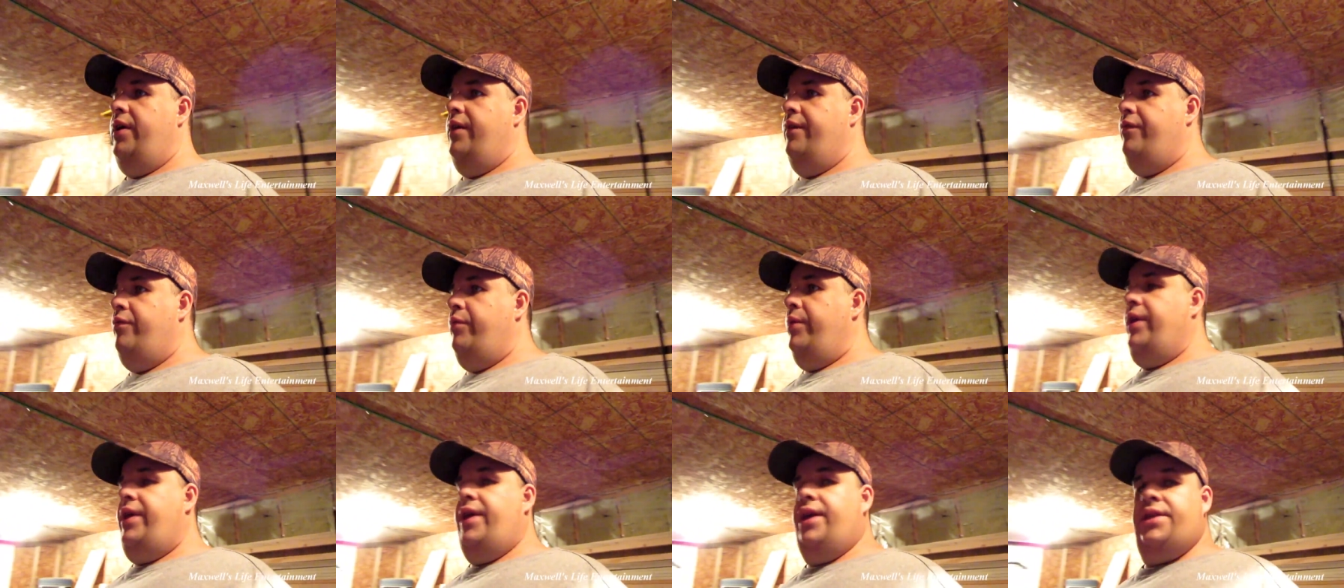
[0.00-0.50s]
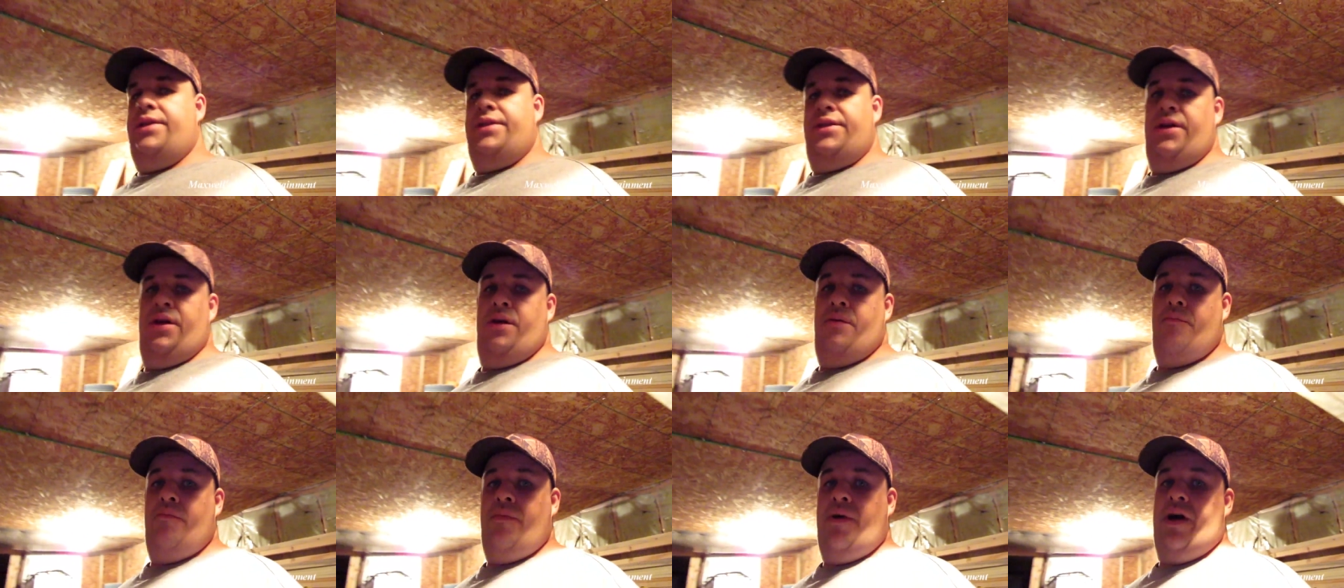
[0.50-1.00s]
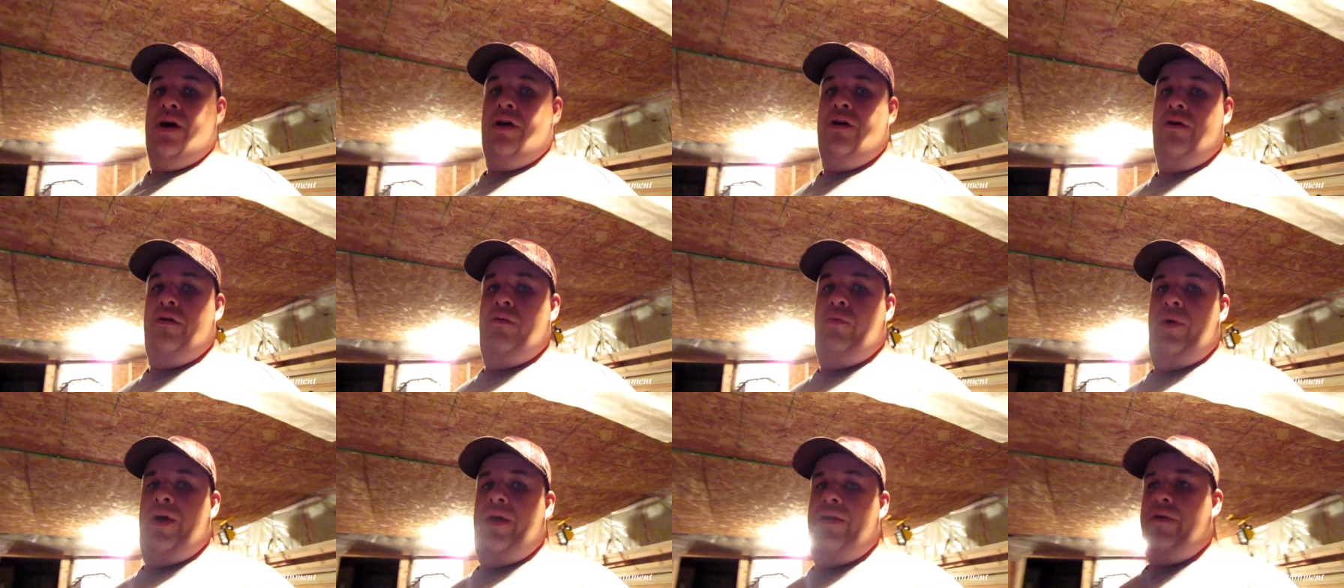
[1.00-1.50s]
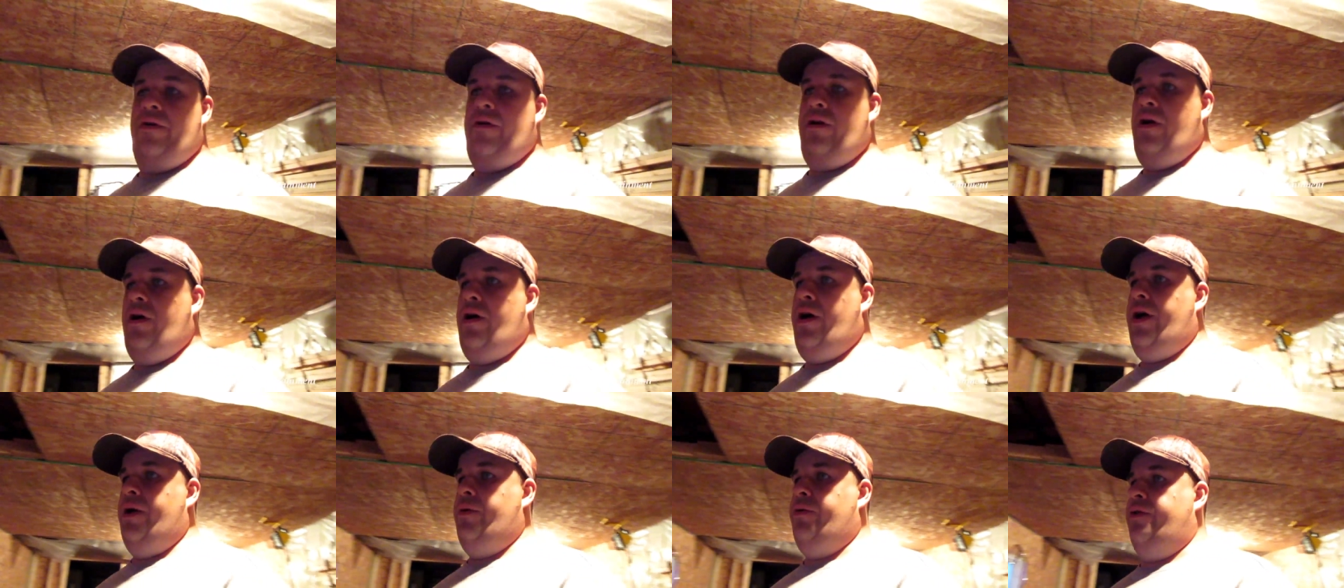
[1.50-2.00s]
If we get some uh, good
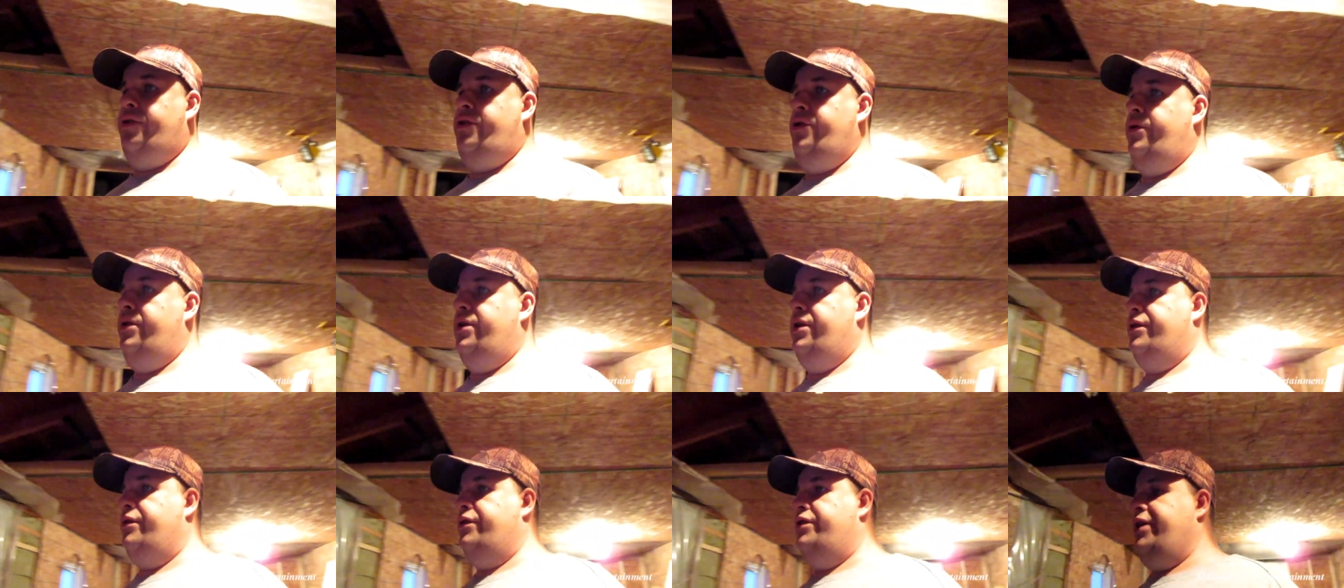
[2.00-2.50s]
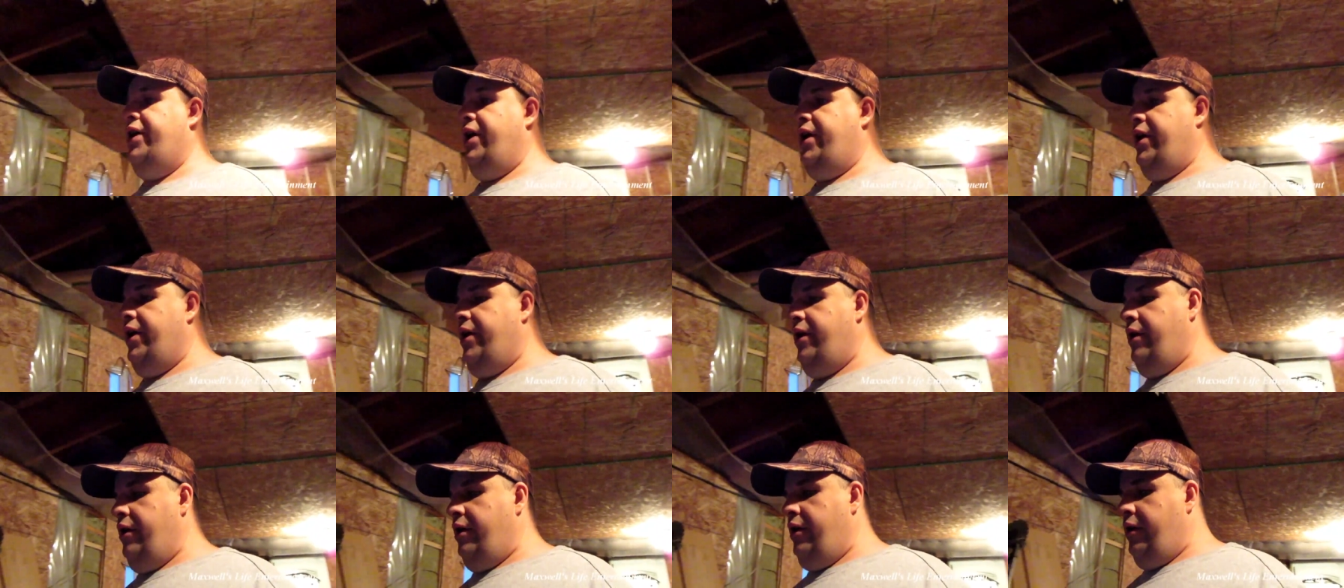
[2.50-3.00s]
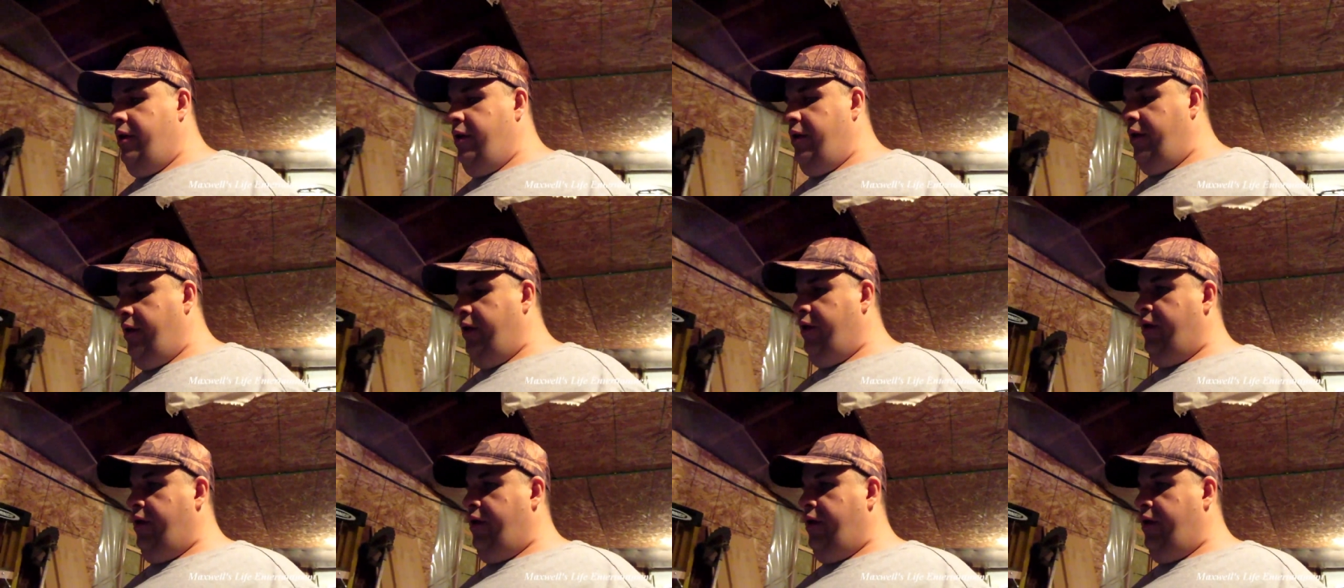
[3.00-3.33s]
weather, I will do another check-in.